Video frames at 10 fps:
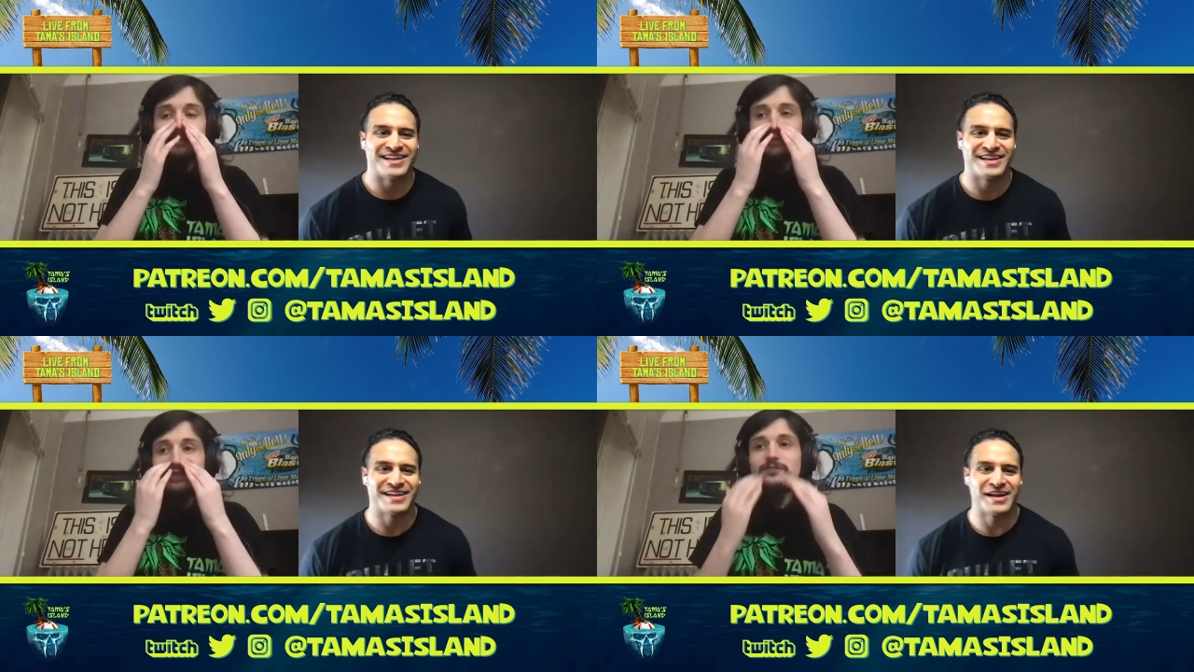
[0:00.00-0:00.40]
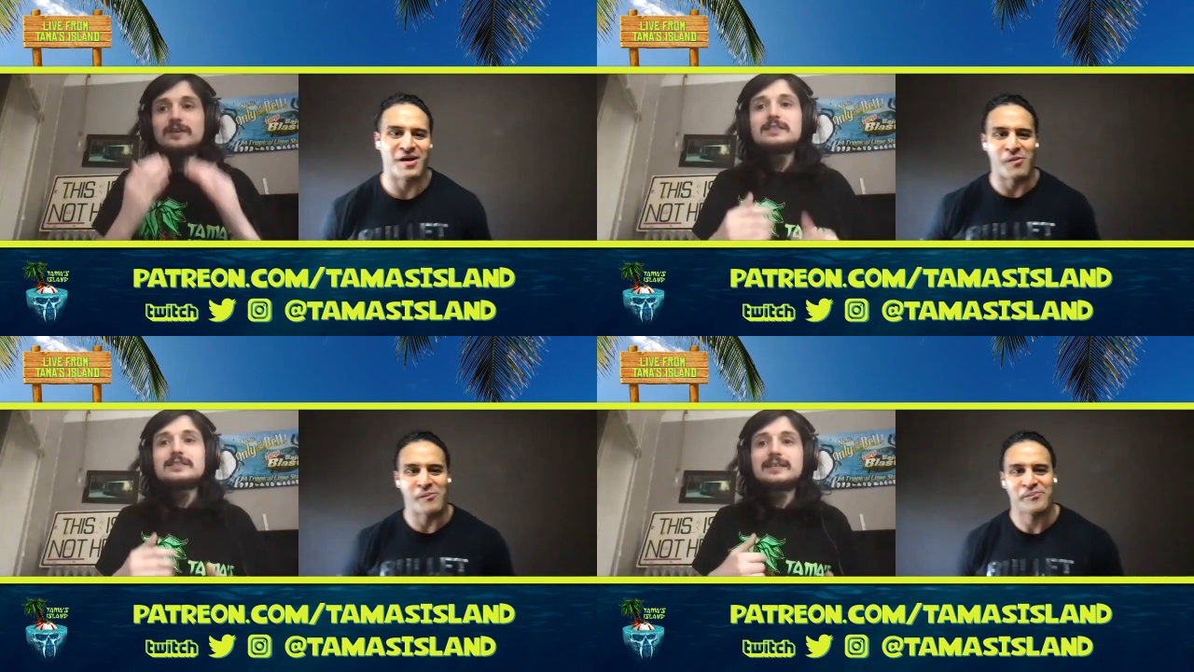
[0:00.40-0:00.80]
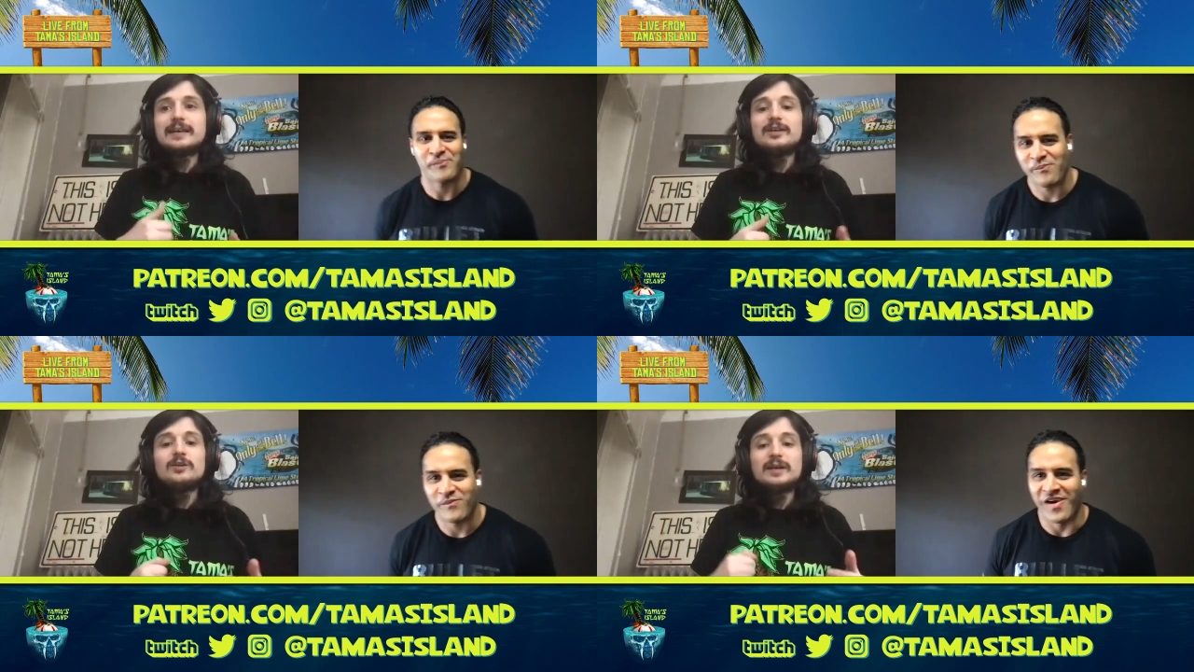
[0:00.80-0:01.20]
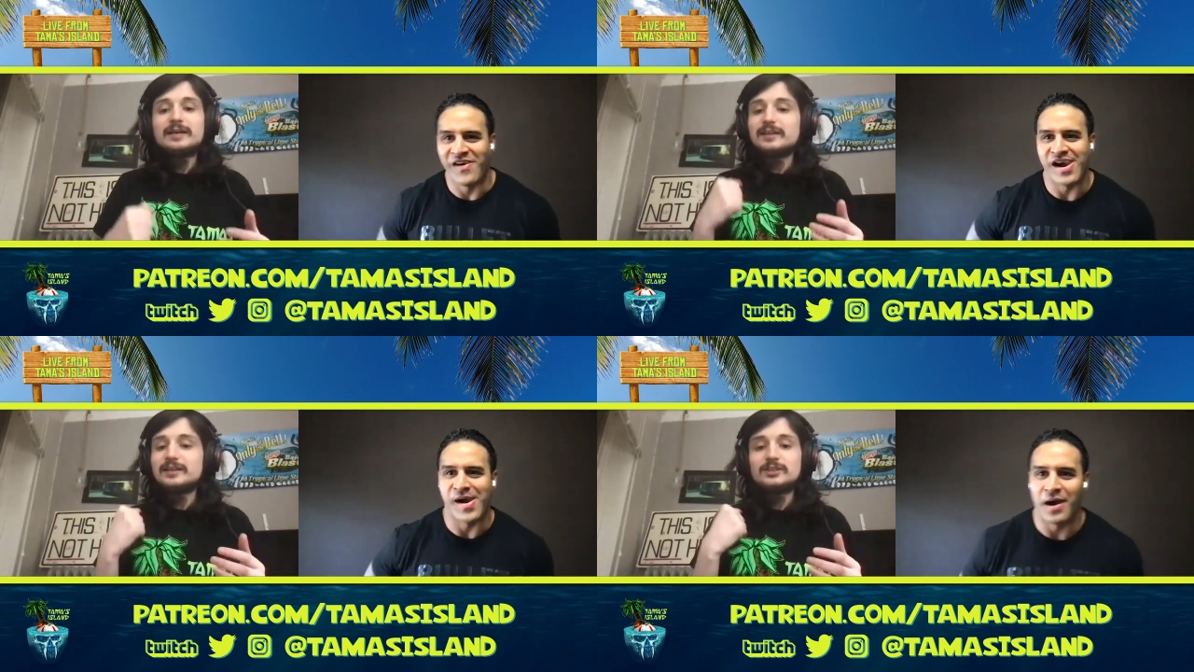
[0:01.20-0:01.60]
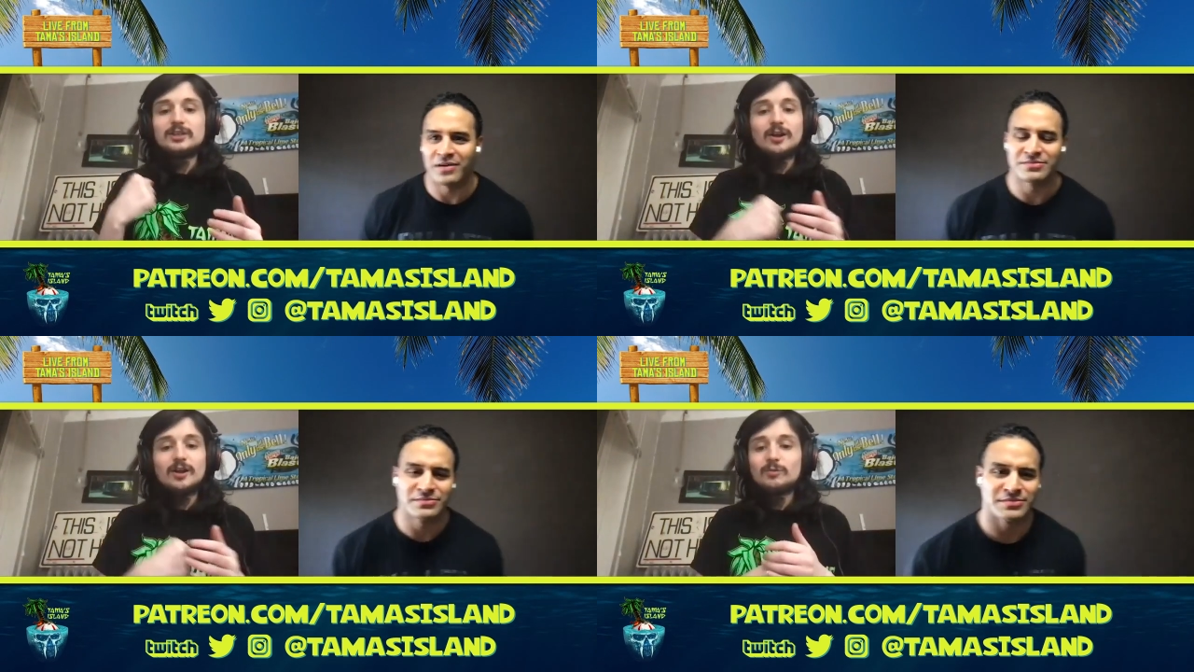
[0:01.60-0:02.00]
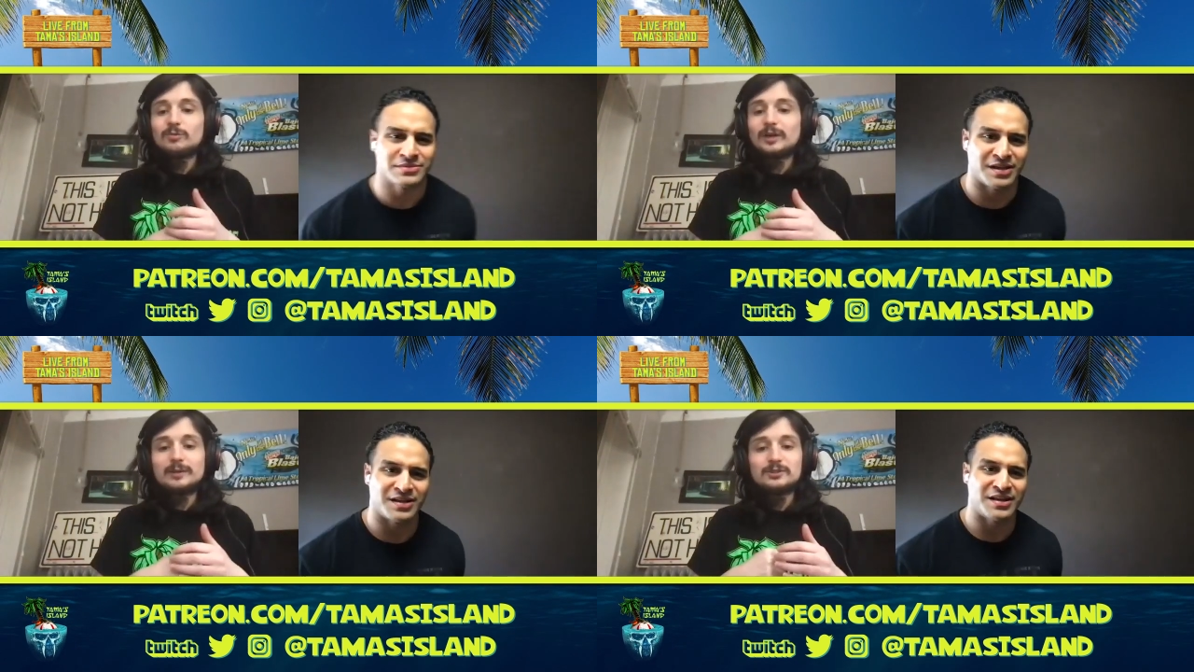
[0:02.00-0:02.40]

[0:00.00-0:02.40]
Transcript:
Speaker 1: let's face it, Kenny Omega, y'all were able